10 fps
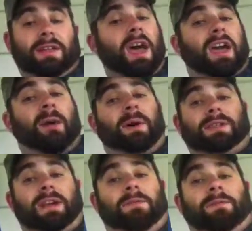Did I cut
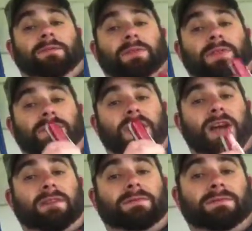myself with this
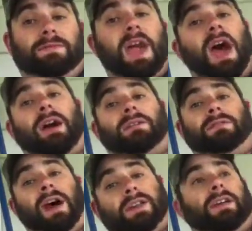knife? Yeah,
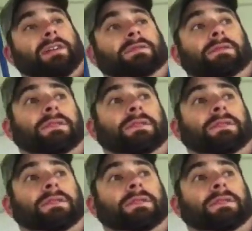I did.